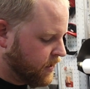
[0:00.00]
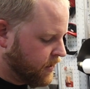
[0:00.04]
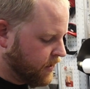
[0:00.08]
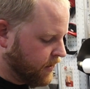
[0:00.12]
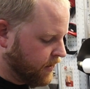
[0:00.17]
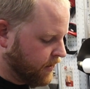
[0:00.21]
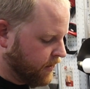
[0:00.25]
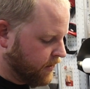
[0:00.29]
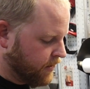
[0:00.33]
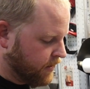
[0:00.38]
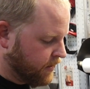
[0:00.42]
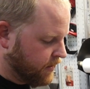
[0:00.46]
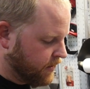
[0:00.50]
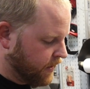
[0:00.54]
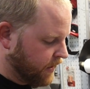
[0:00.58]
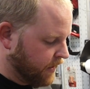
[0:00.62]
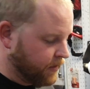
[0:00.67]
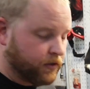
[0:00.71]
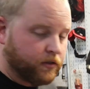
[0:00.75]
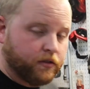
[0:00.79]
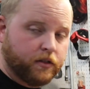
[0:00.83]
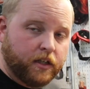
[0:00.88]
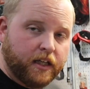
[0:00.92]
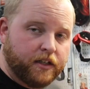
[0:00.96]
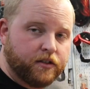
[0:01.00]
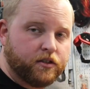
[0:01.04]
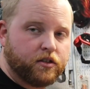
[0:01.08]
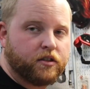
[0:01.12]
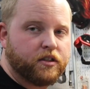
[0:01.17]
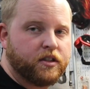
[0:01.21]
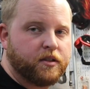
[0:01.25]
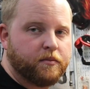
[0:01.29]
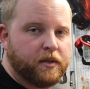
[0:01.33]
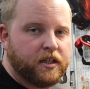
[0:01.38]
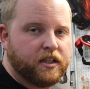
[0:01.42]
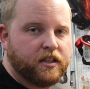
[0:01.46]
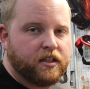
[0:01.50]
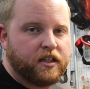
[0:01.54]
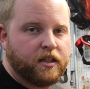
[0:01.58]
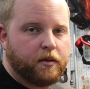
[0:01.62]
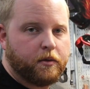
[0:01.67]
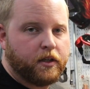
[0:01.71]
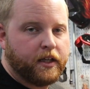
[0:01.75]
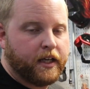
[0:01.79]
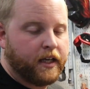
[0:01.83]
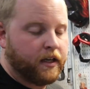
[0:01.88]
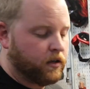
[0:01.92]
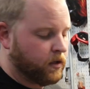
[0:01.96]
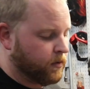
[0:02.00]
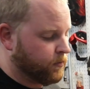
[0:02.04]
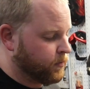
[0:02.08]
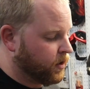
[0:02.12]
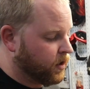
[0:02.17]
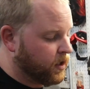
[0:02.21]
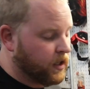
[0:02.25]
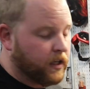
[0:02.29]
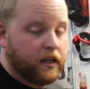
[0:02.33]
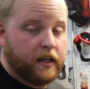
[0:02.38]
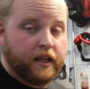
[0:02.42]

and turn them into double A-arm.